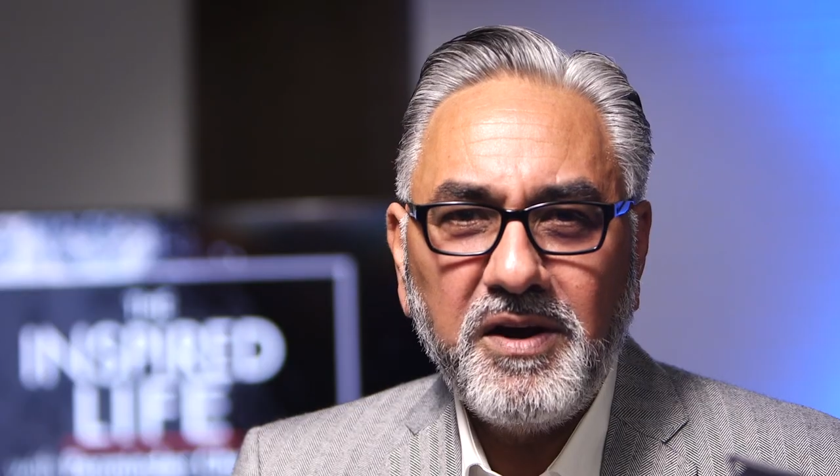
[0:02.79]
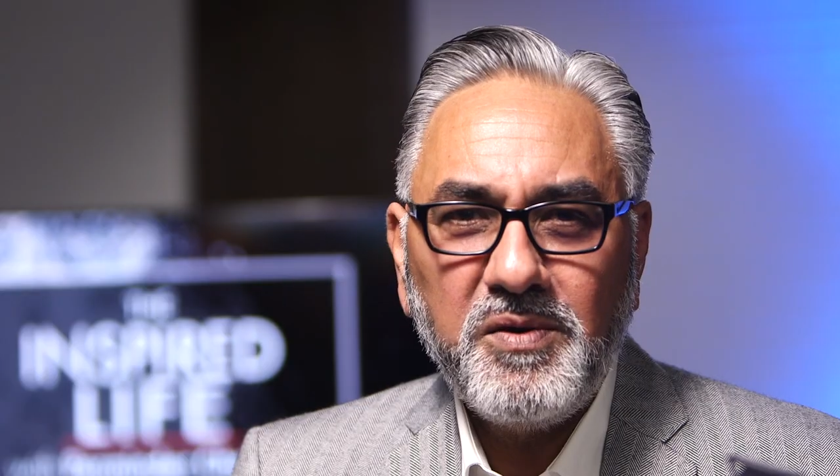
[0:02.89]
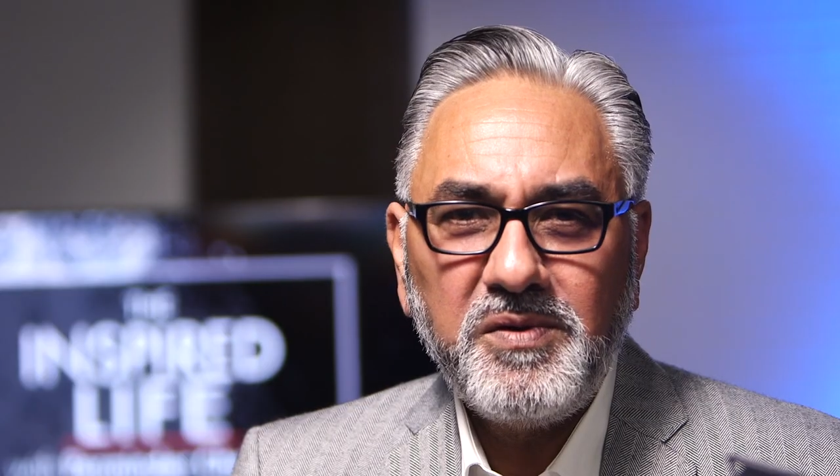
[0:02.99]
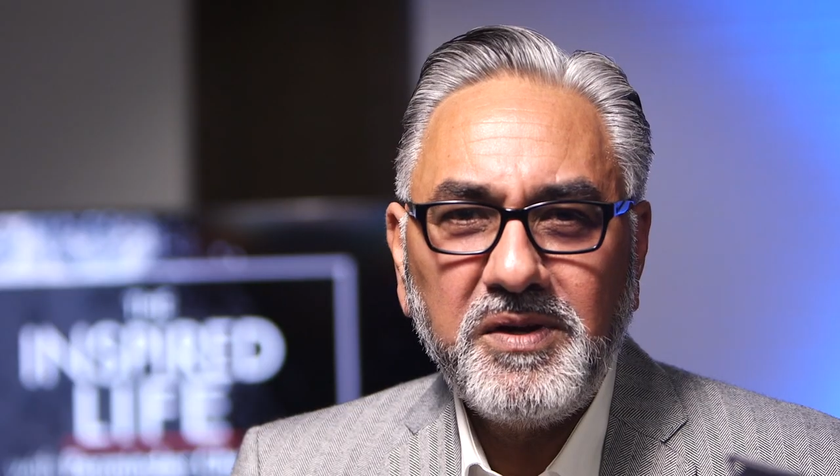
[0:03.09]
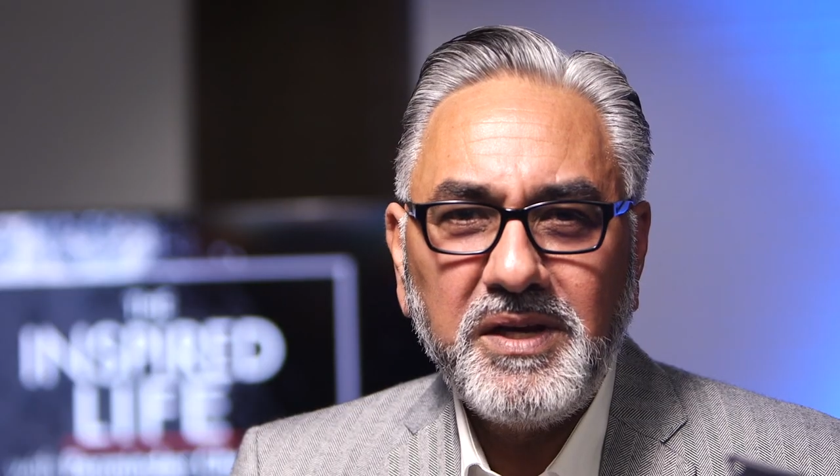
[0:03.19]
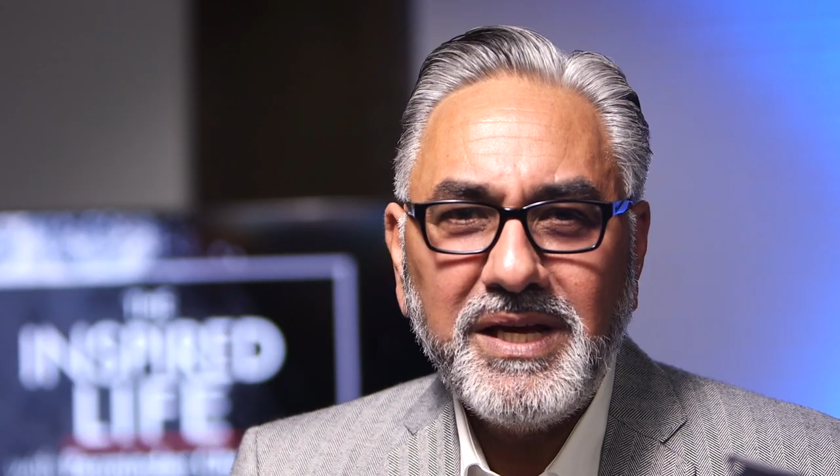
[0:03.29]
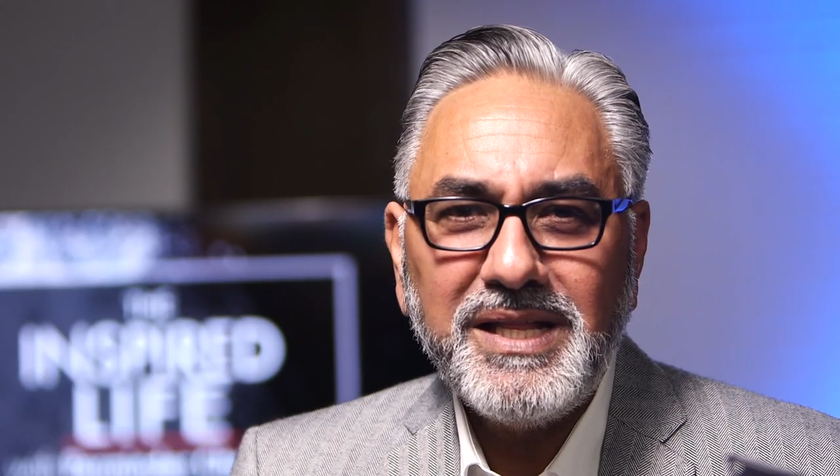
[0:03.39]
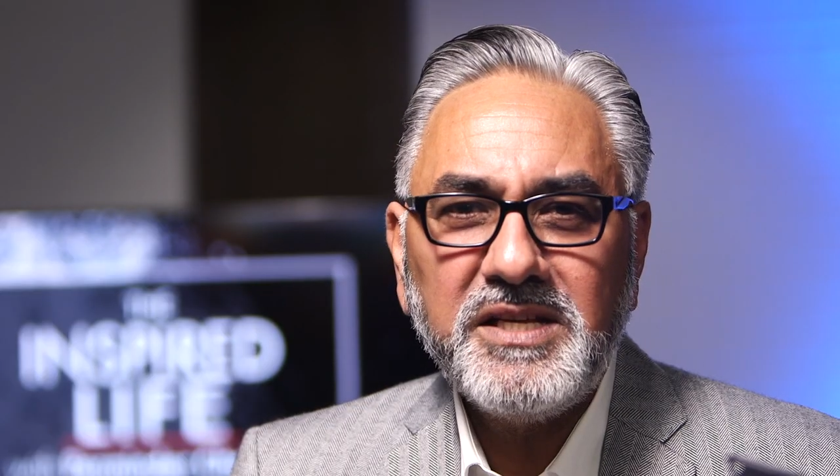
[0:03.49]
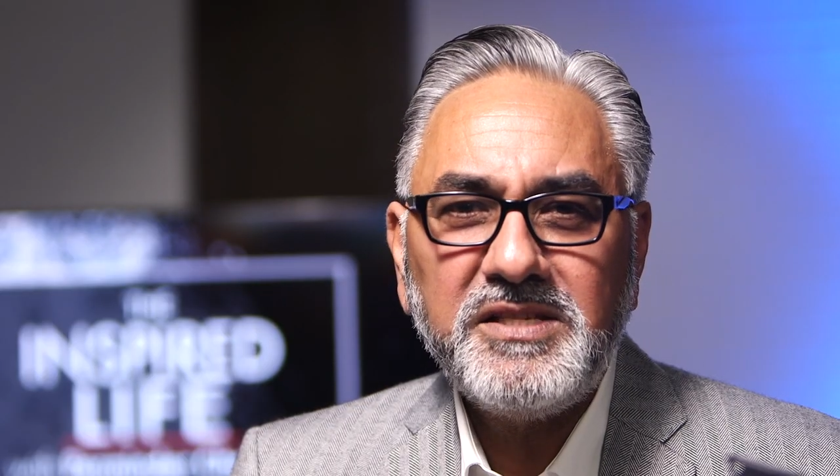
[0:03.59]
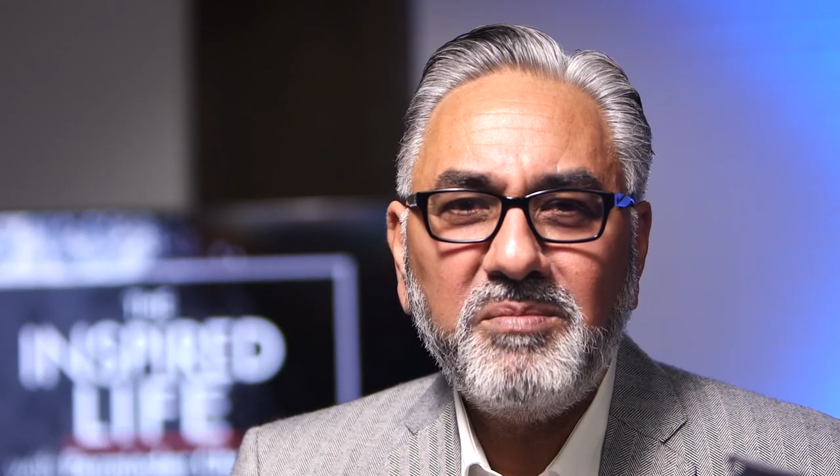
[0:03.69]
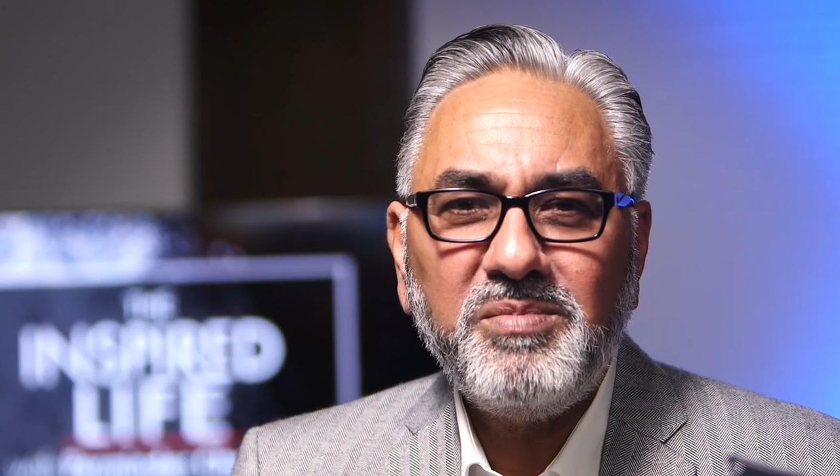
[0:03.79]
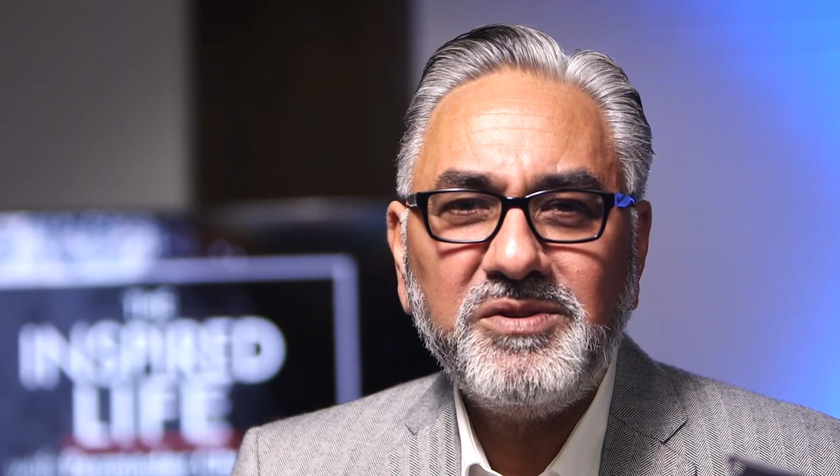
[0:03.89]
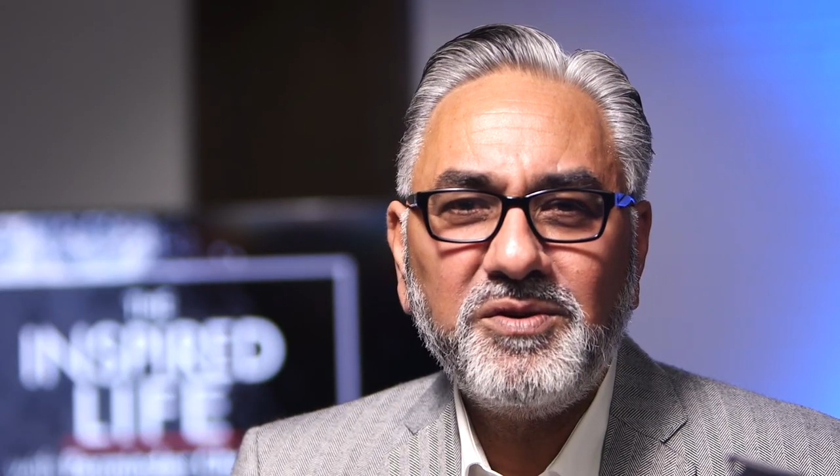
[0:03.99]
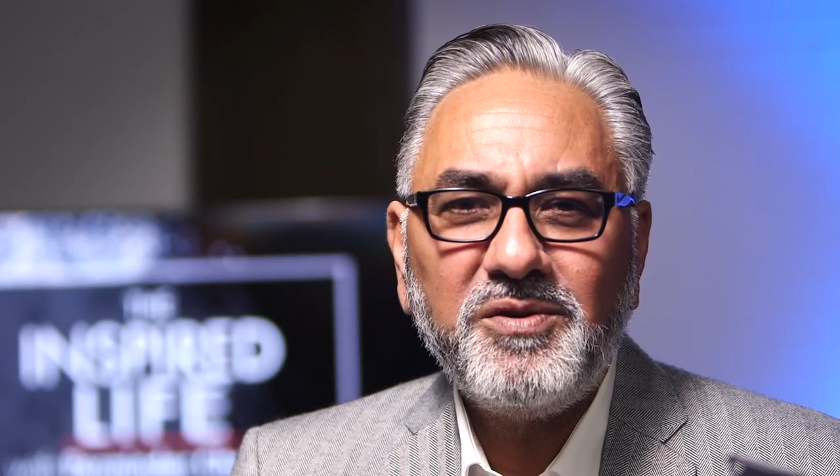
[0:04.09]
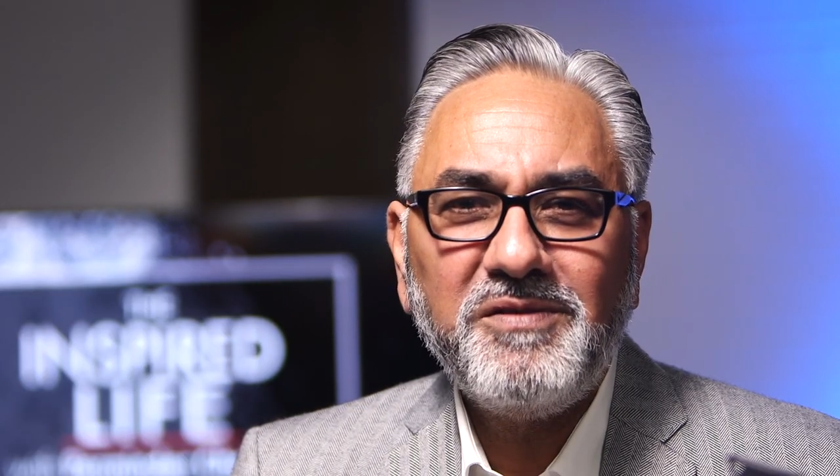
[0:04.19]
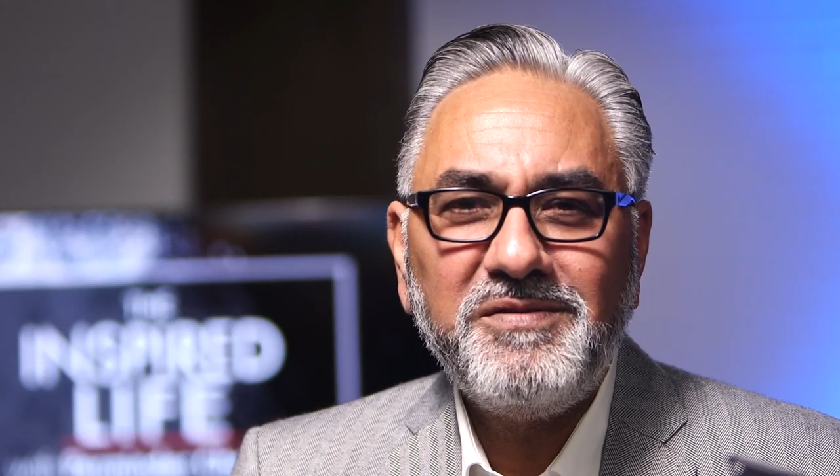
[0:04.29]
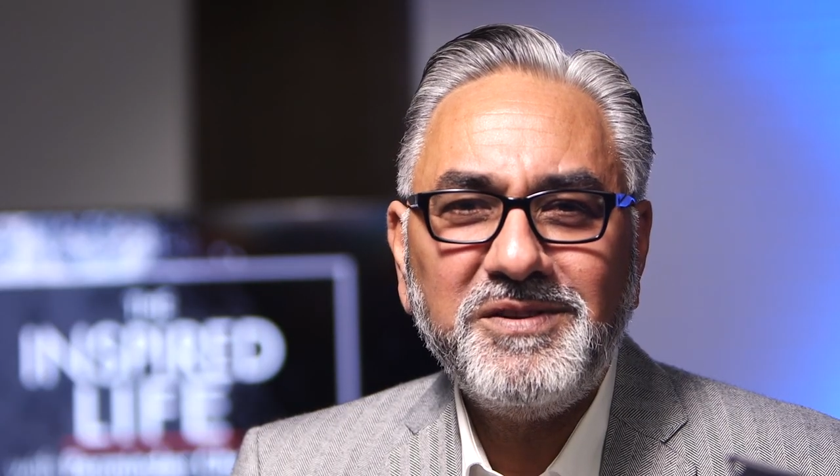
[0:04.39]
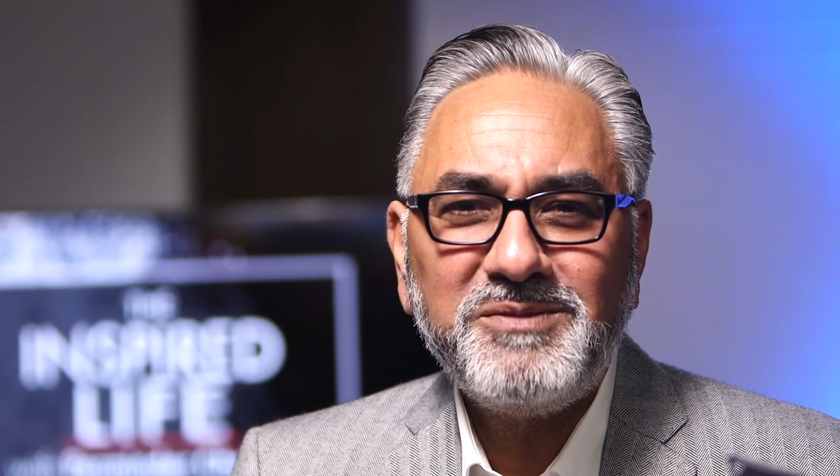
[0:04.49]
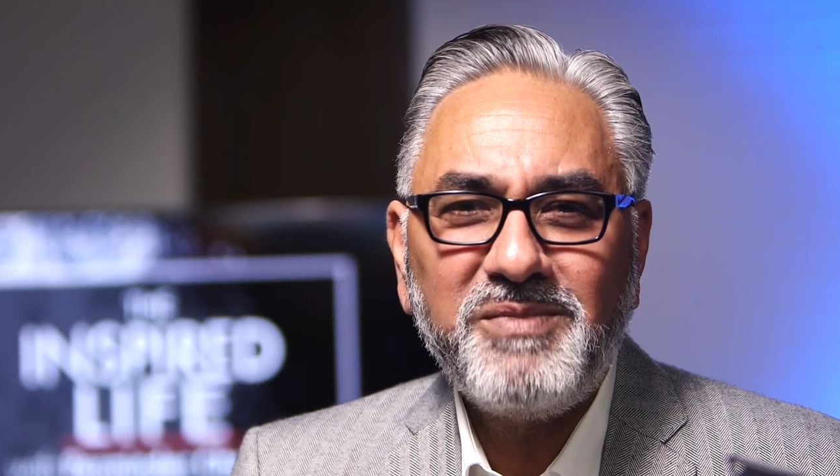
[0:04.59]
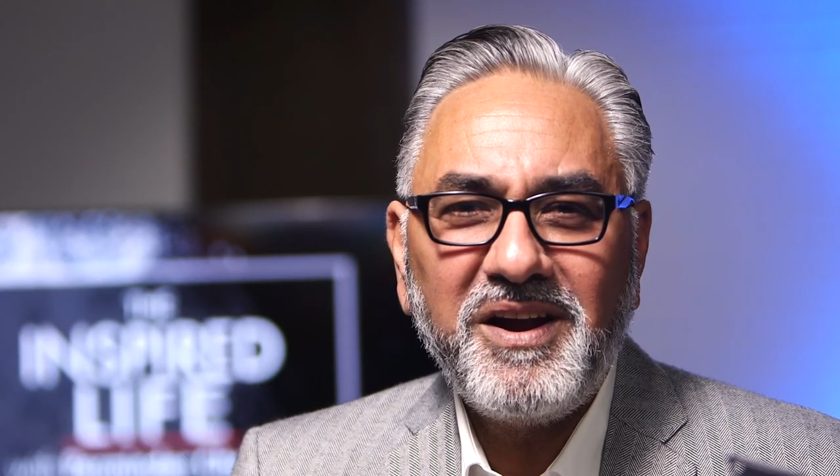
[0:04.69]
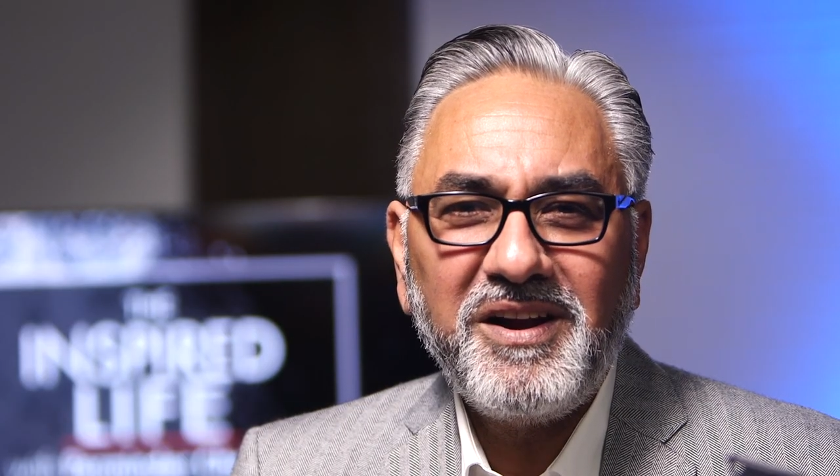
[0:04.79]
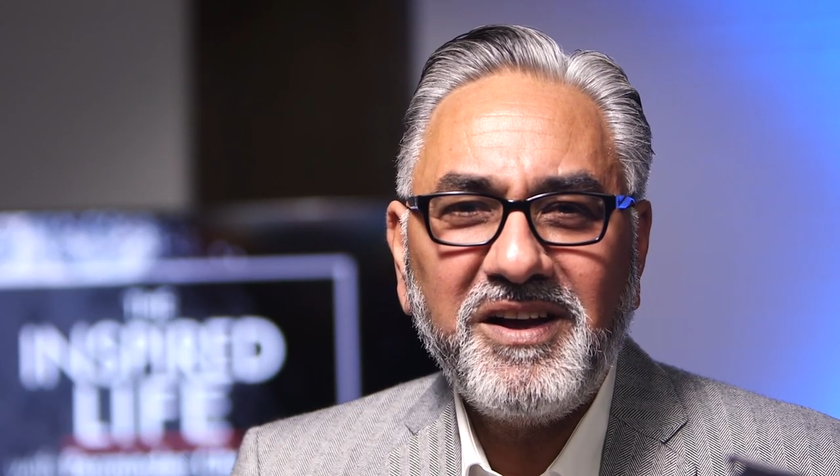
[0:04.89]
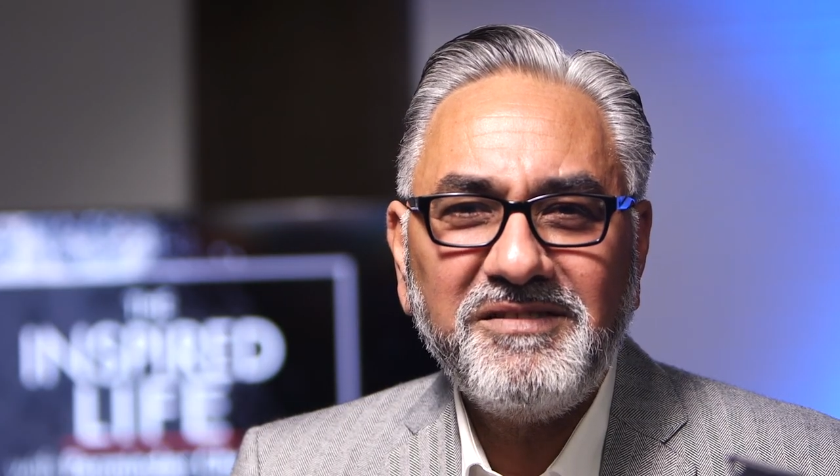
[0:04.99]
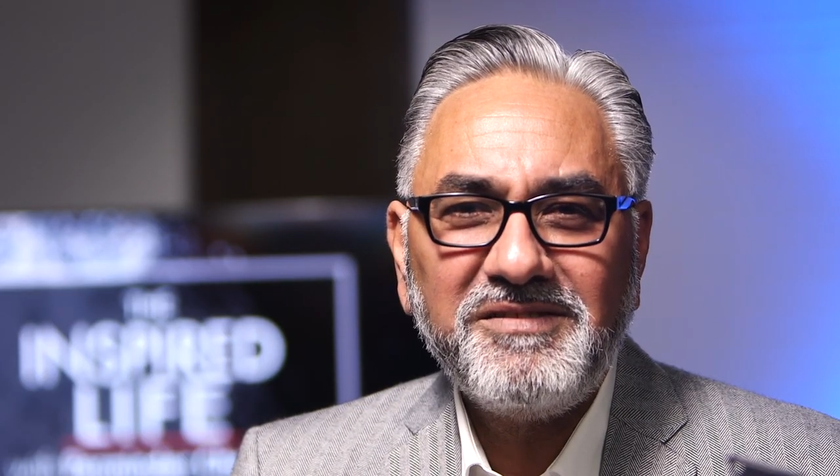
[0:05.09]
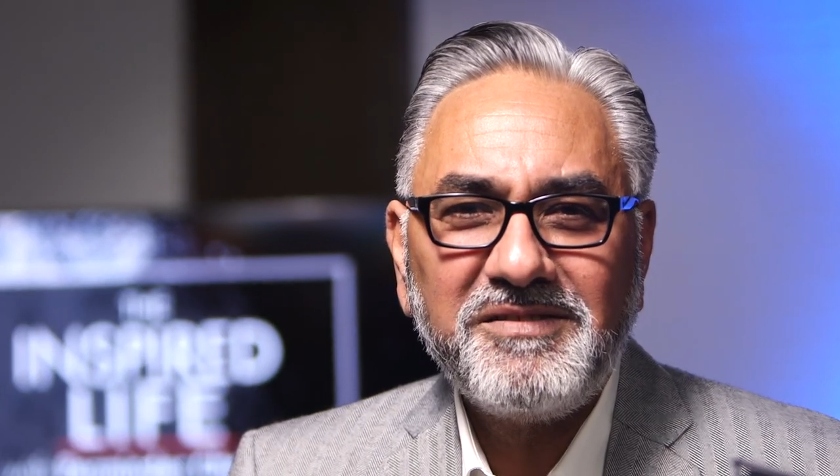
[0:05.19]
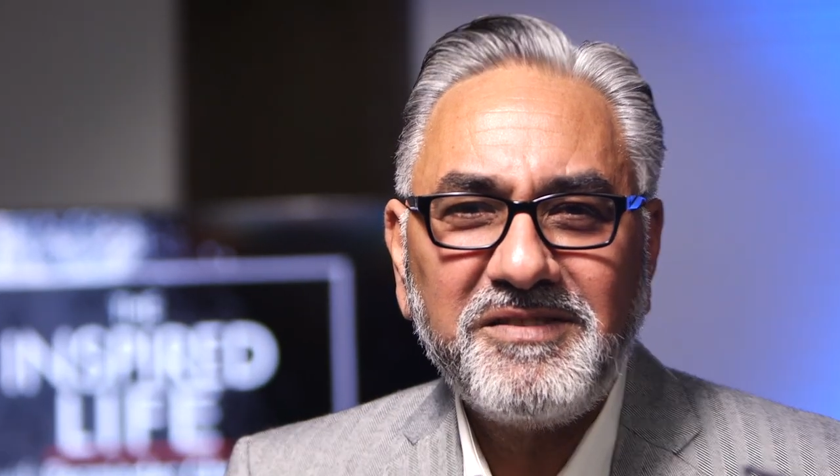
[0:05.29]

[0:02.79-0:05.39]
out in this episode of Inspire Life.